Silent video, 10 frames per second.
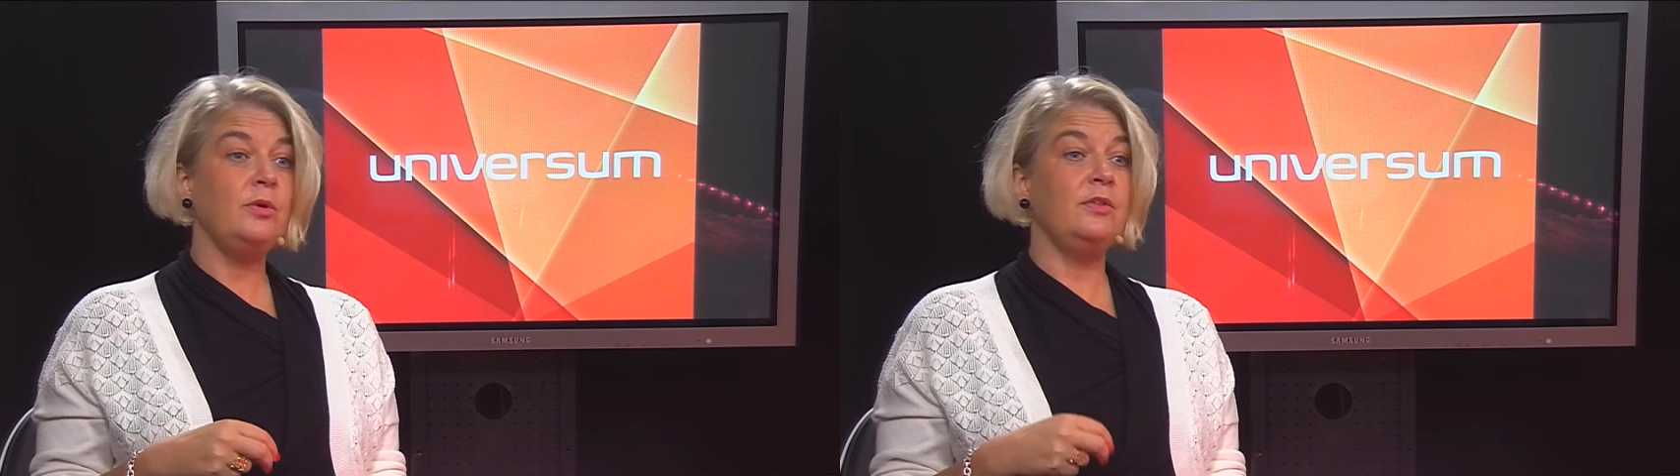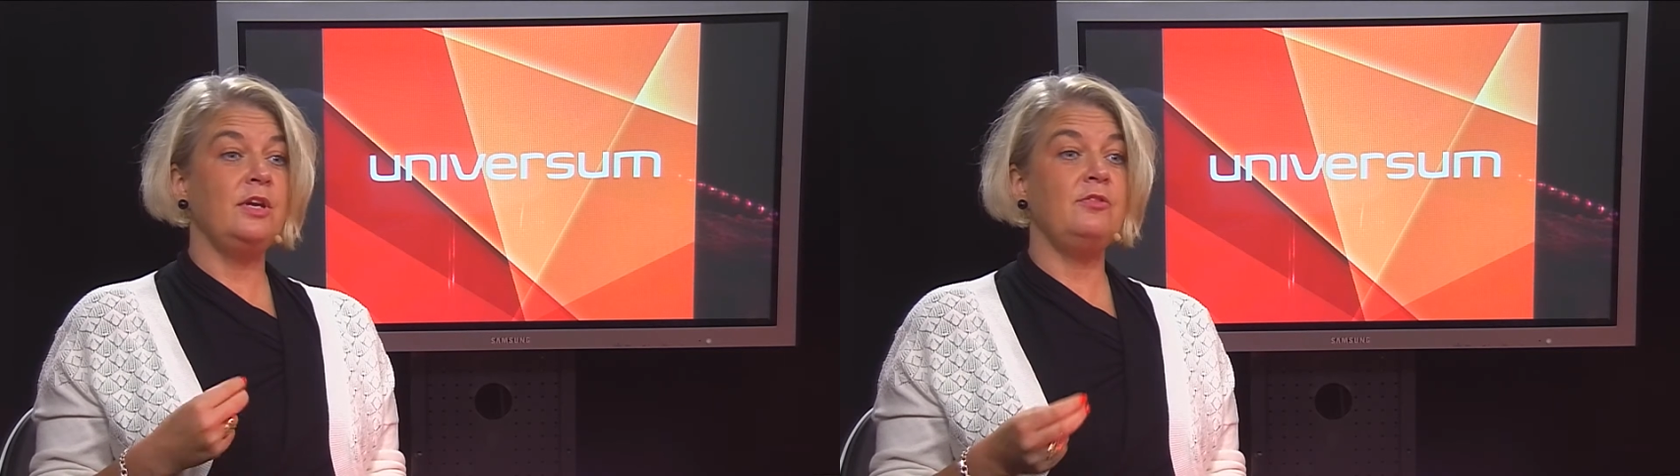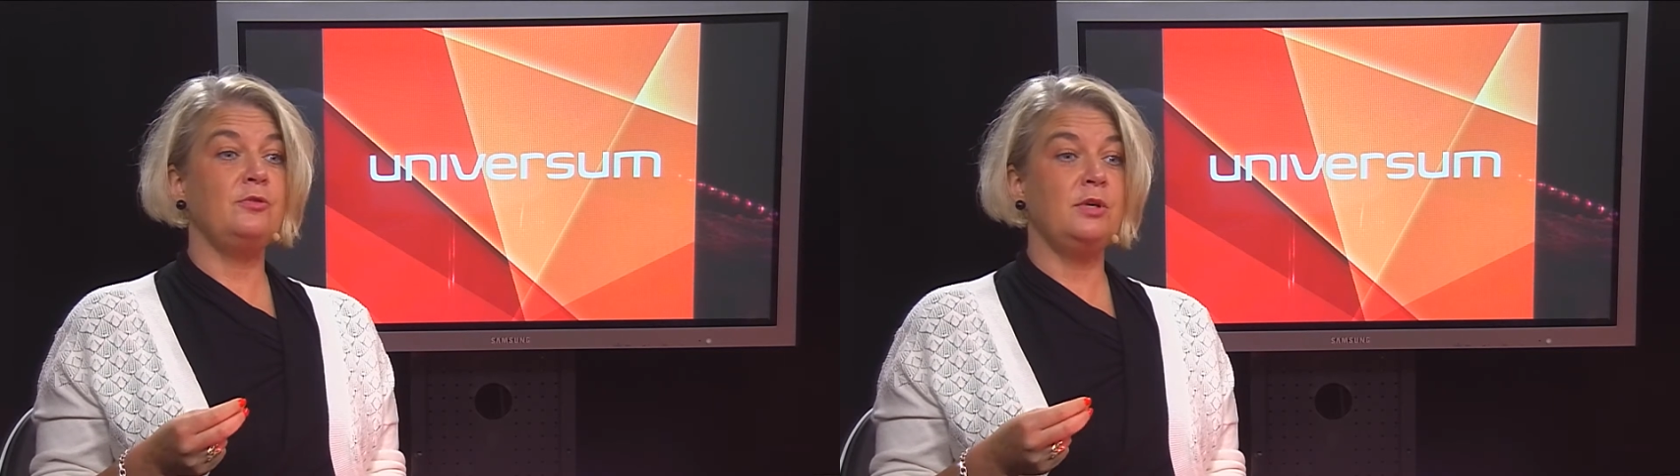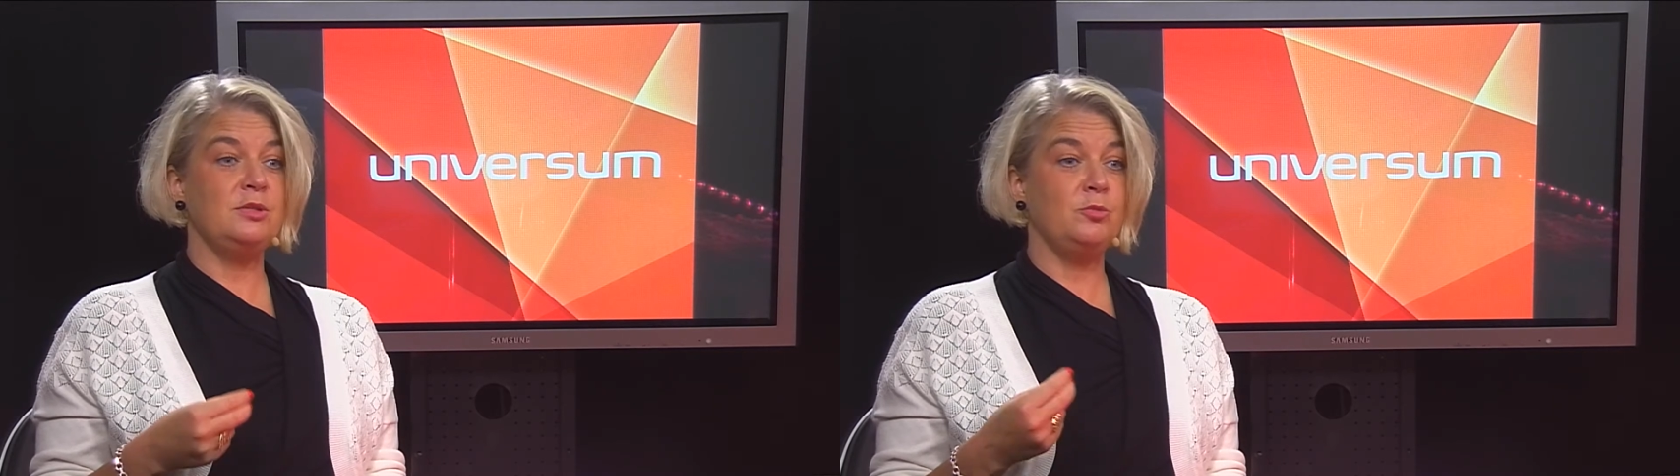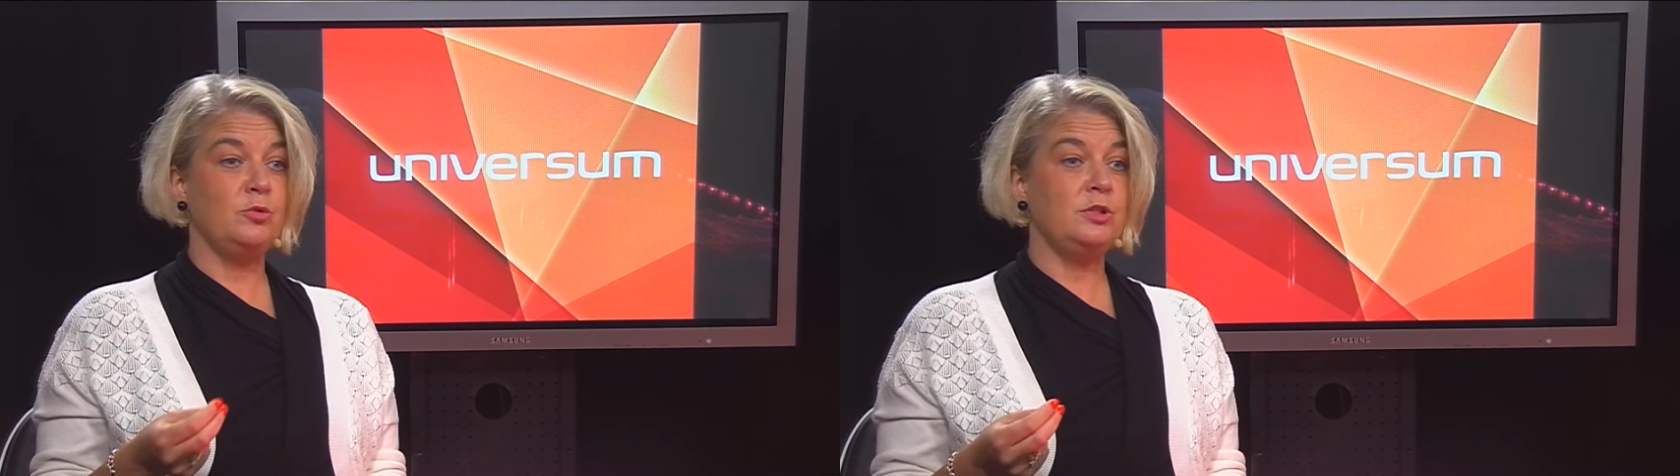and therefore it's
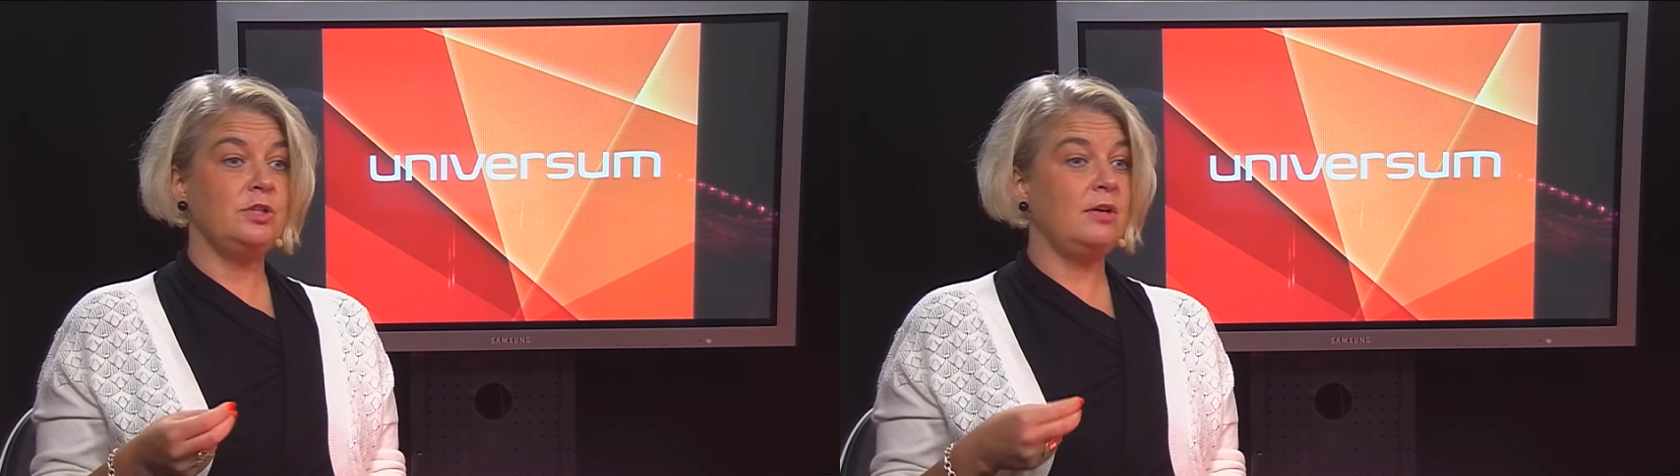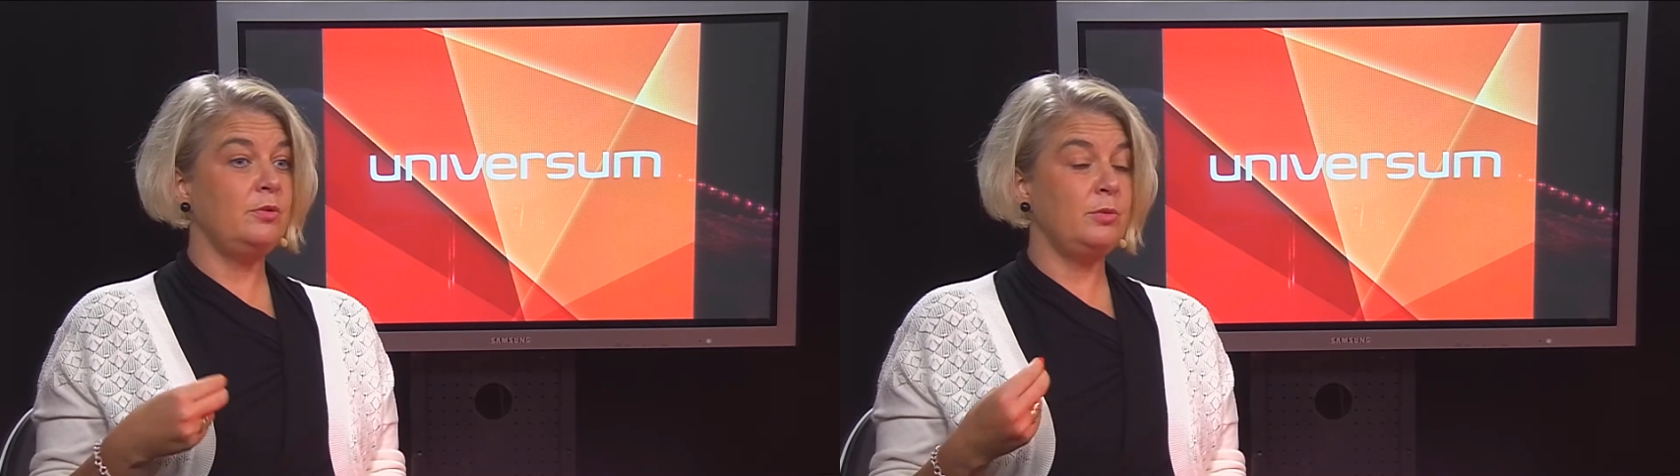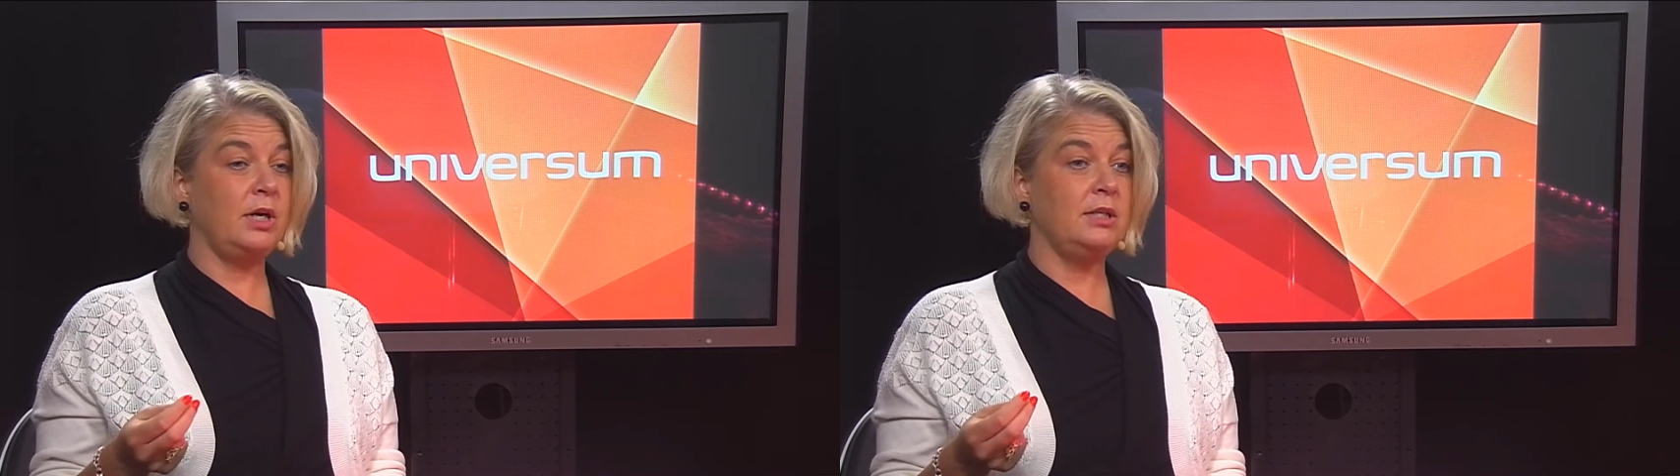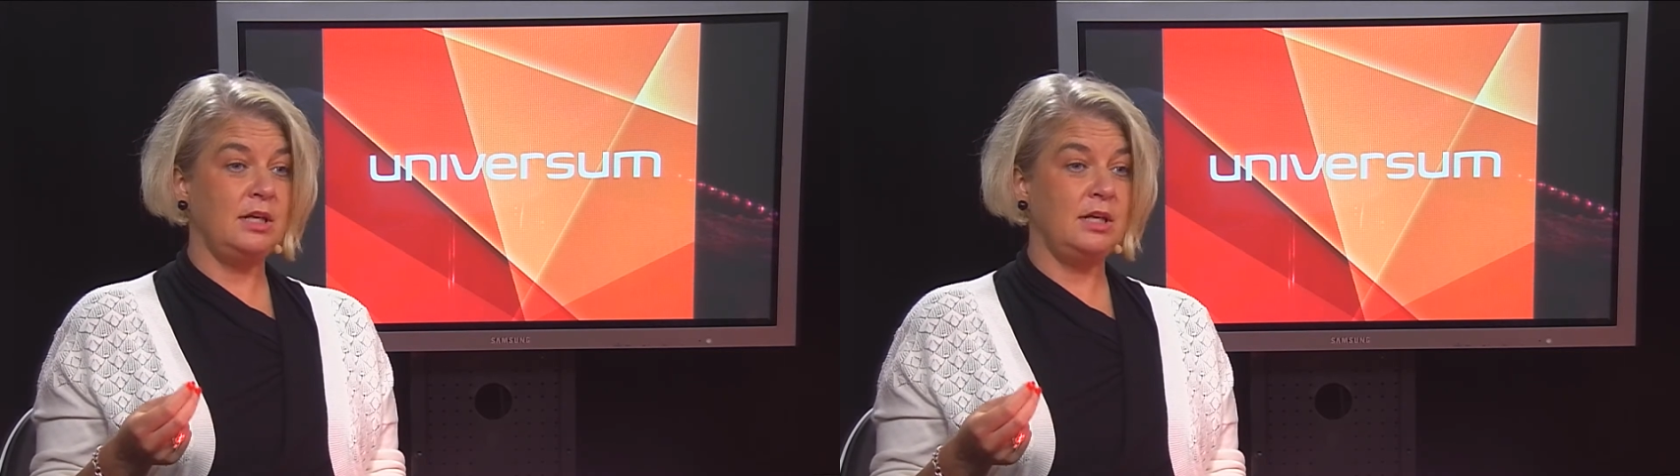important to have the right